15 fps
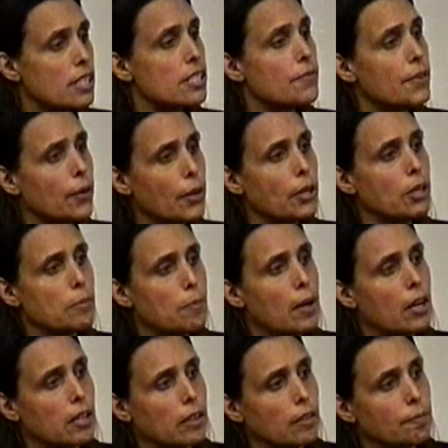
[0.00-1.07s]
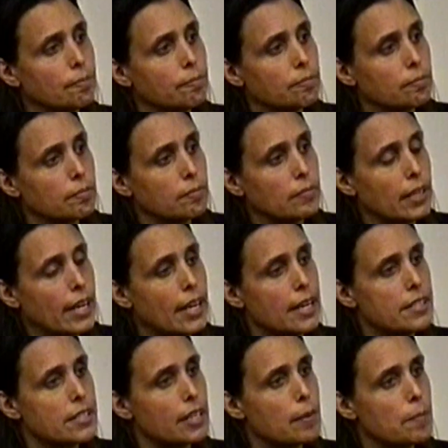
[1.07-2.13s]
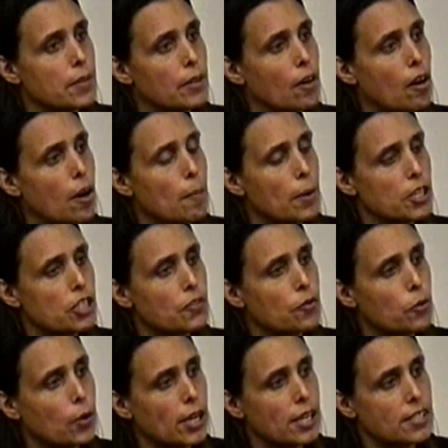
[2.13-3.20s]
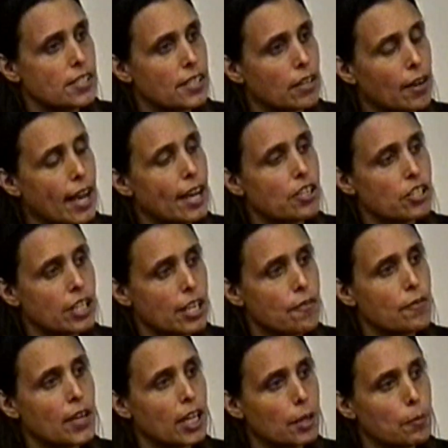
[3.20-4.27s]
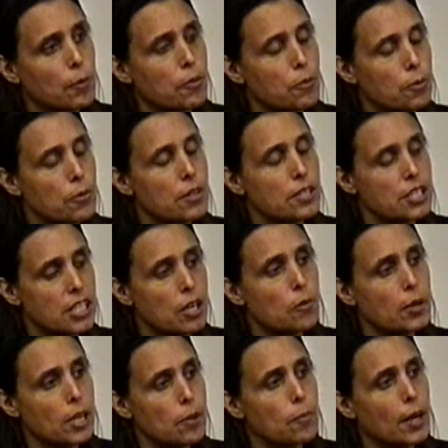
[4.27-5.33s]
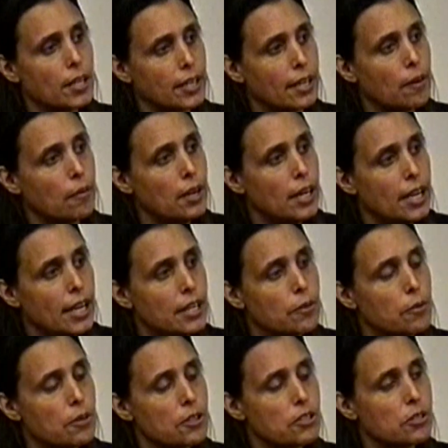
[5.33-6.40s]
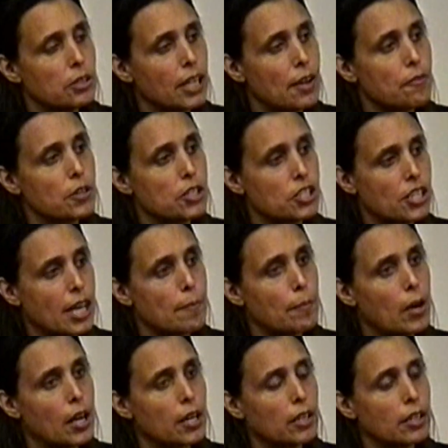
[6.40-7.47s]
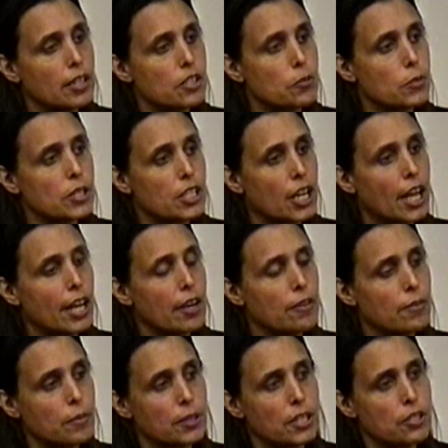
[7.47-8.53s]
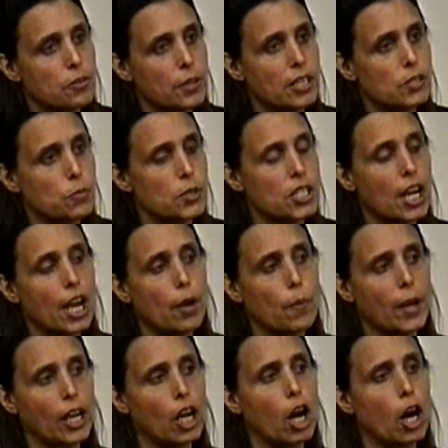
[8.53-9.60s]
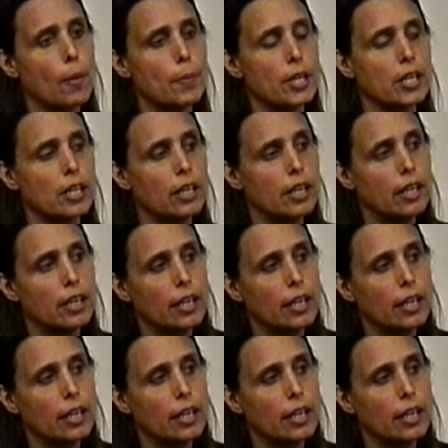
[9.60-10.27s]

is a very good model. And um, there are a bunch of credits that are actually available through the DOE right now in order to leverage that model and to retire. What they're doing is retiring carbon